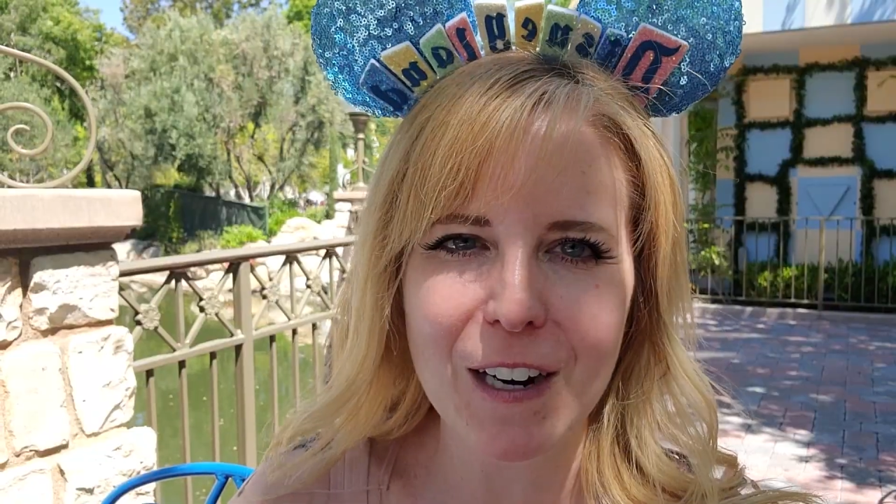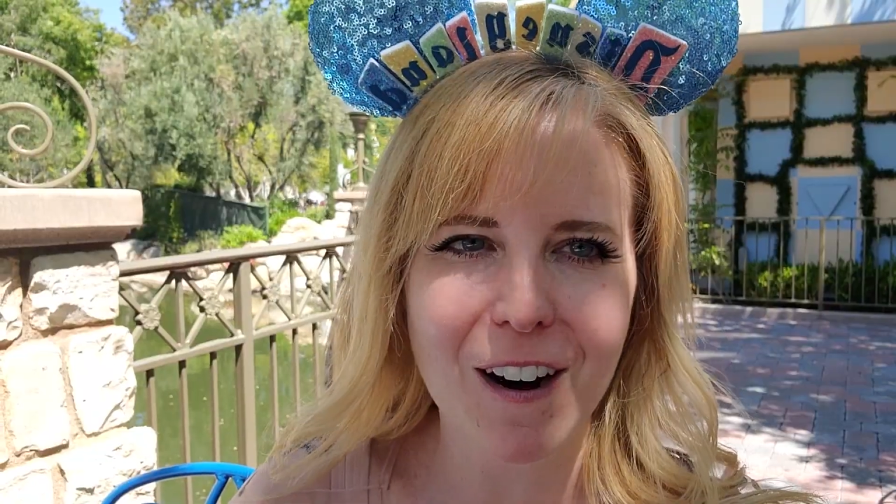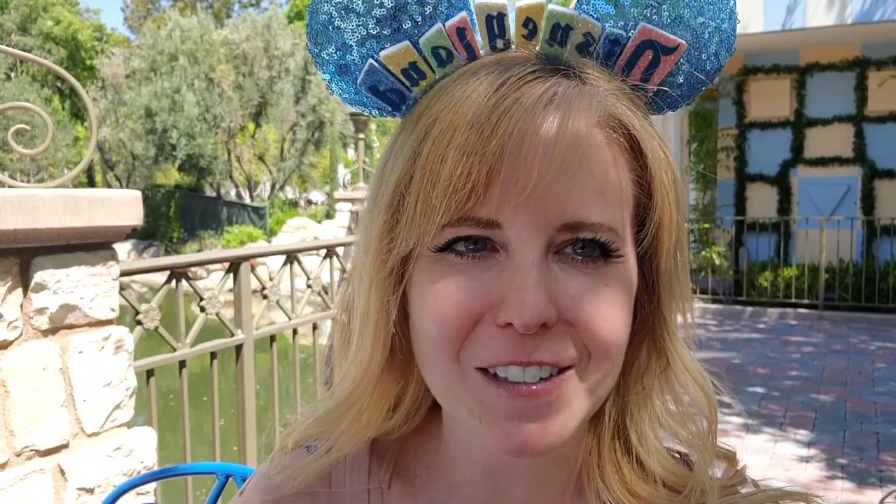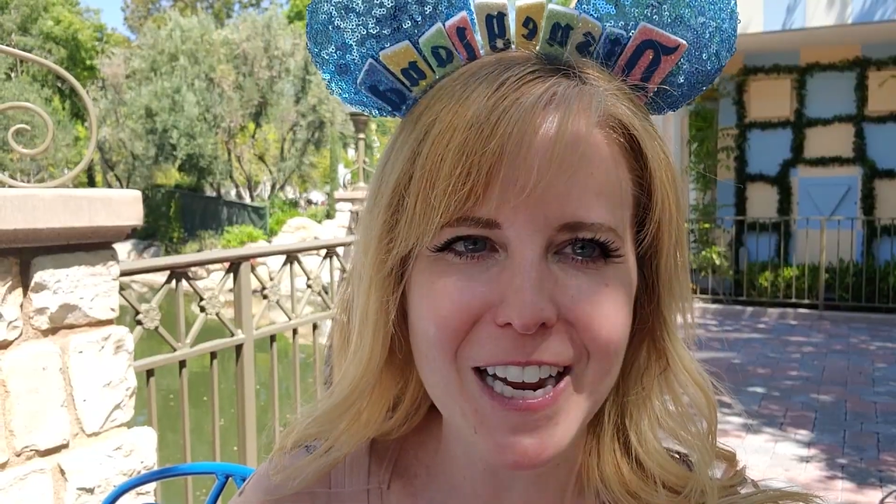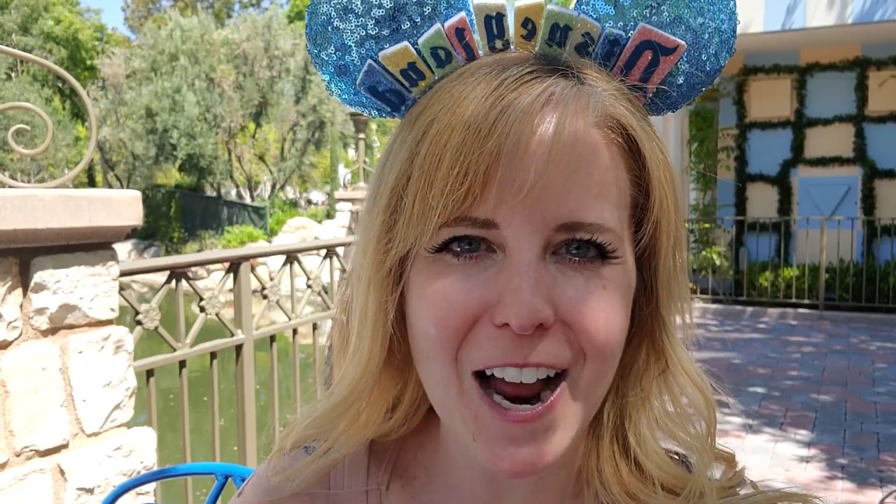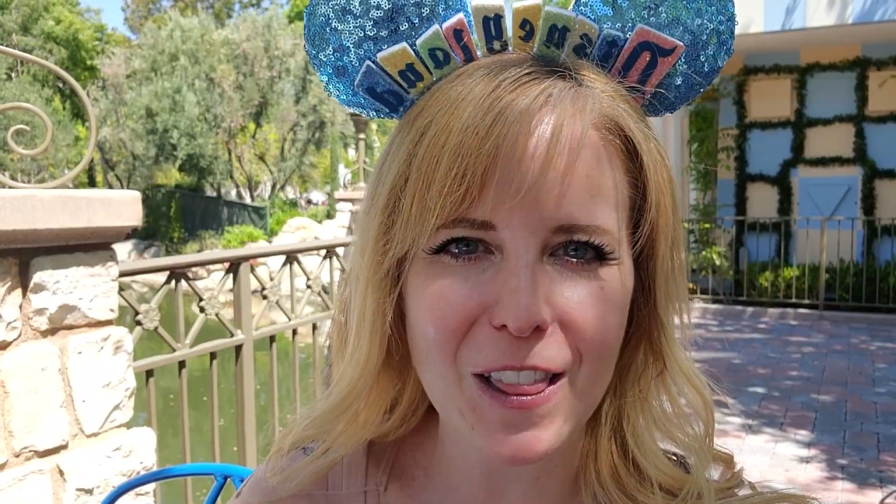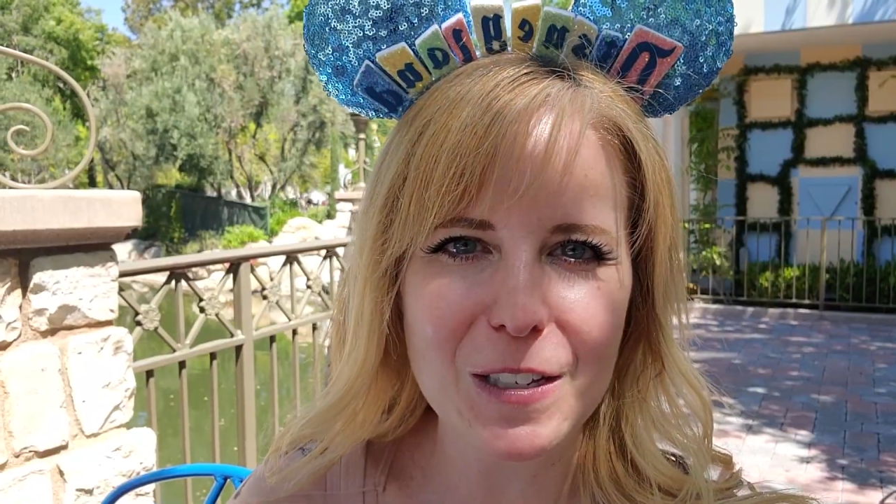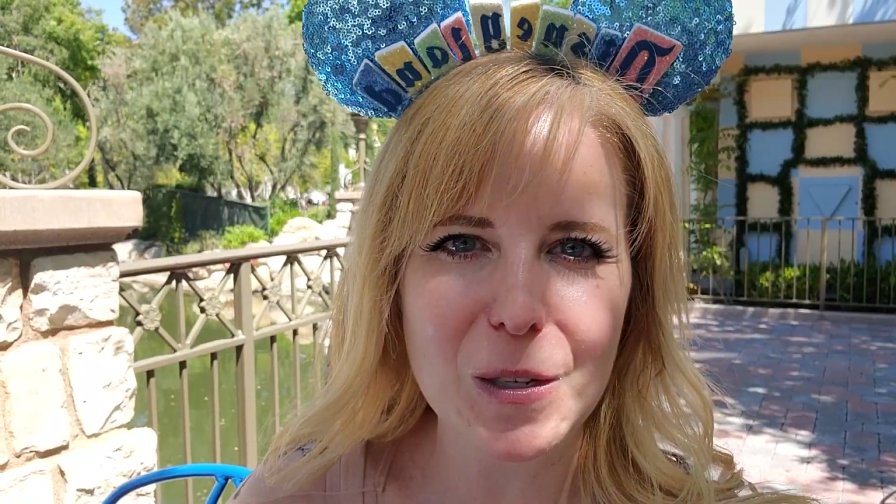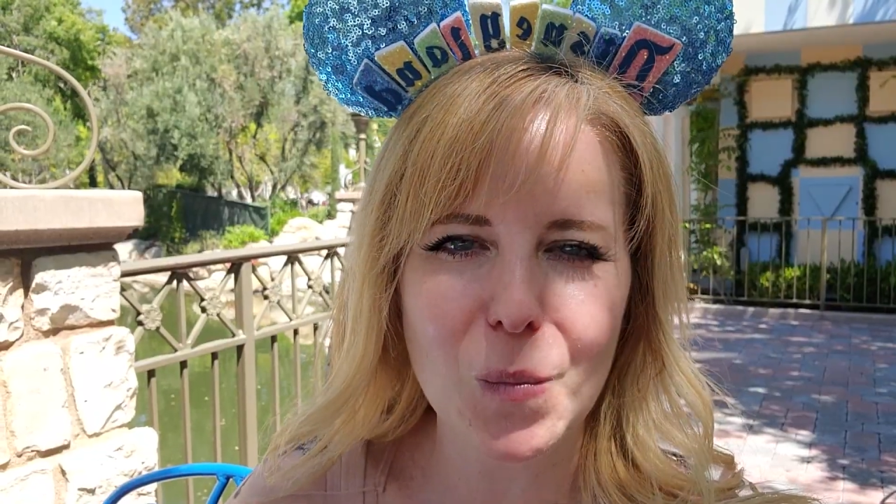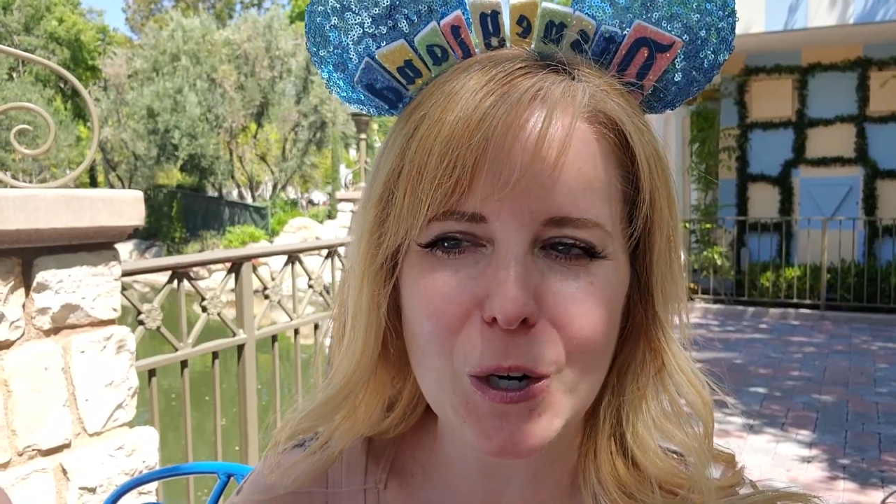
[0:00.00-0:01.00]
on to
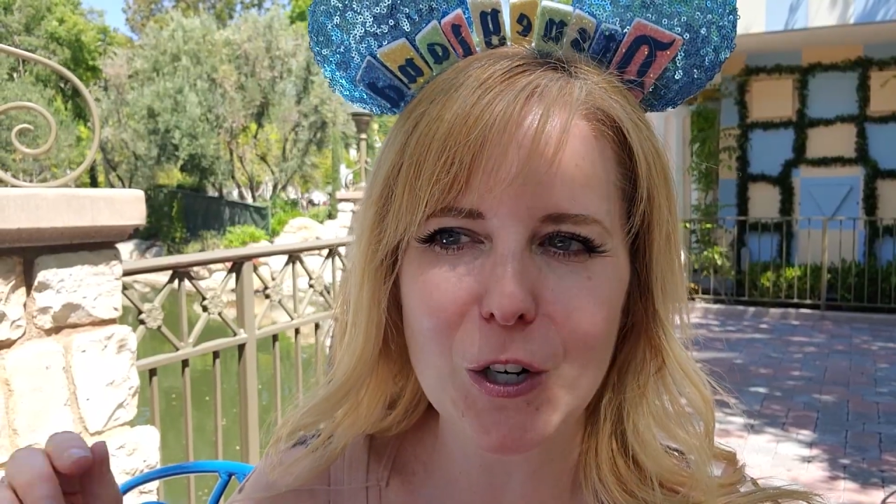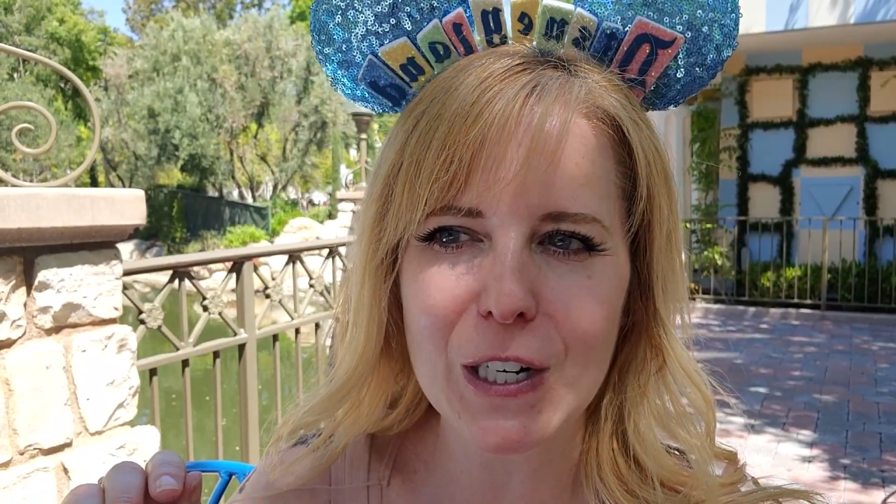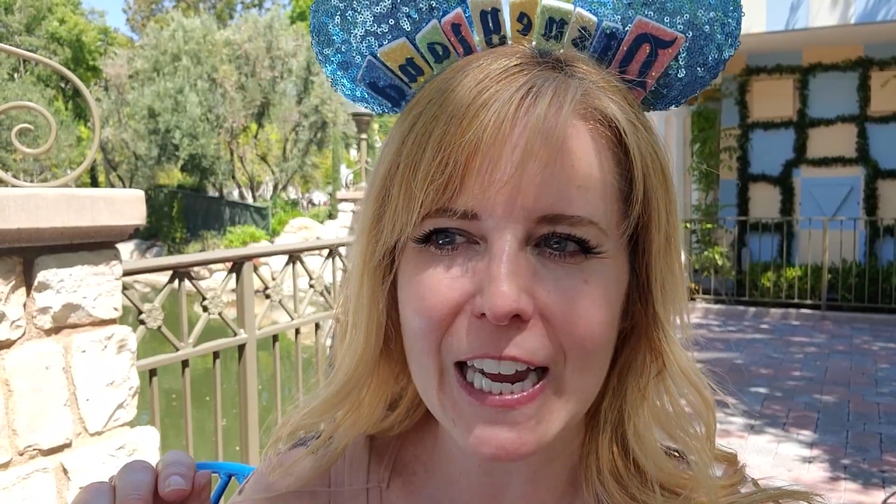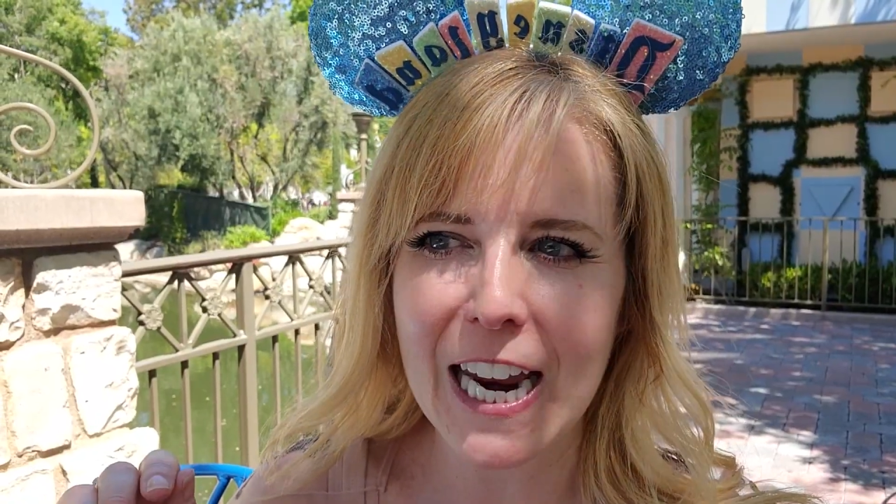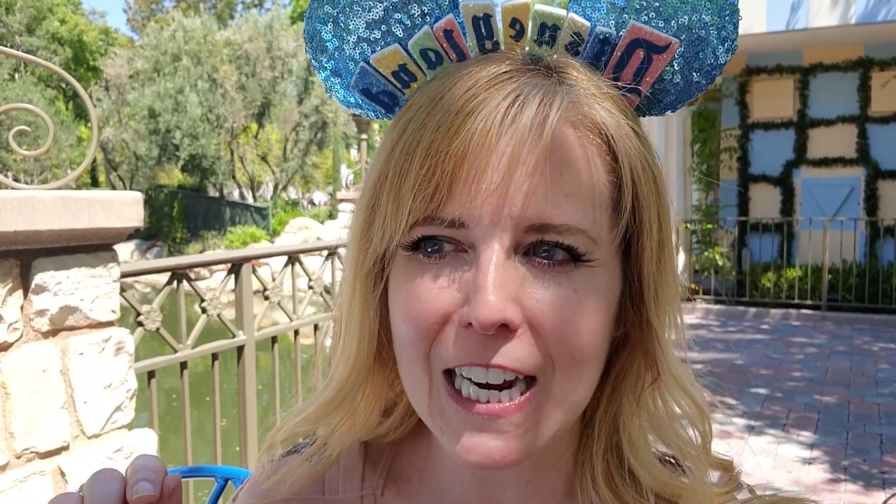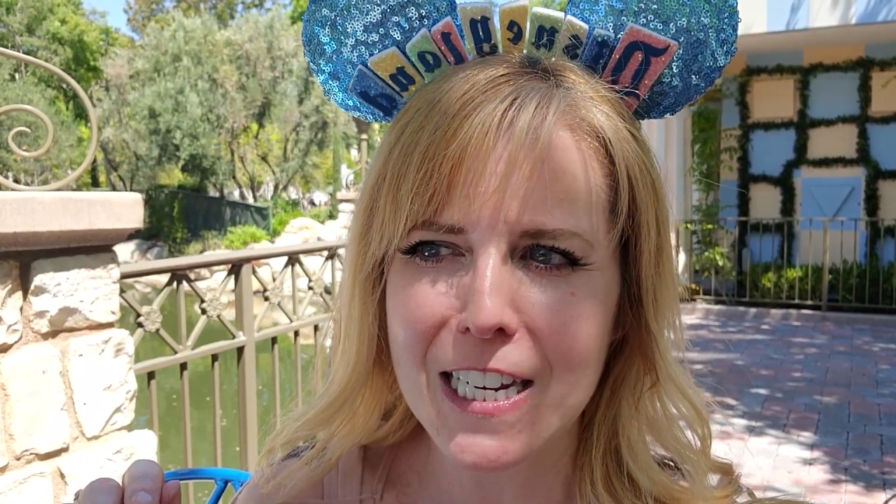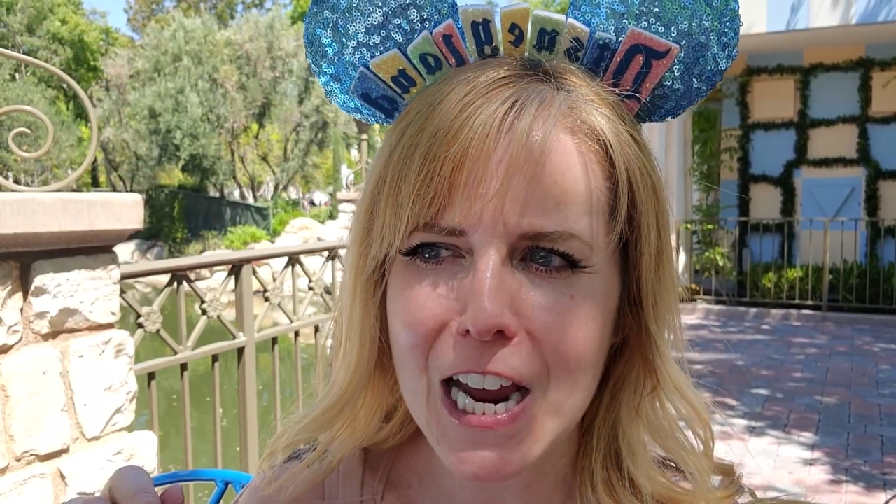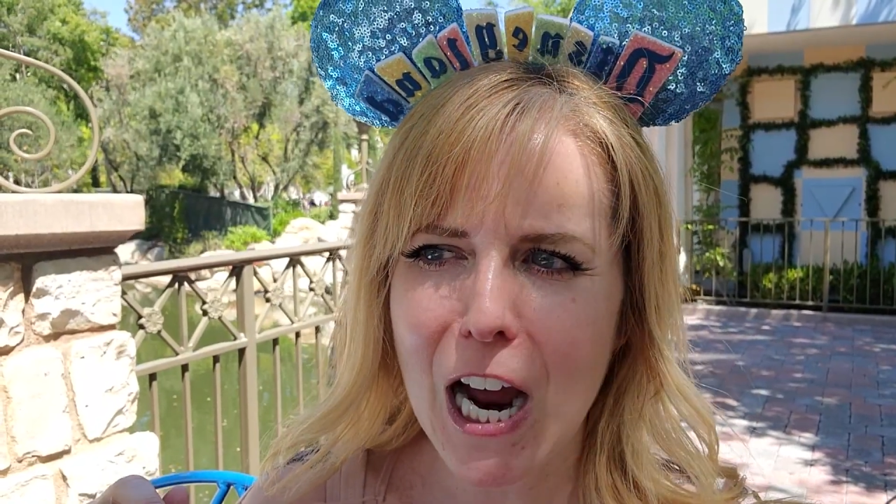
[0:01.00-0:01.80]
Alice in Wonderland.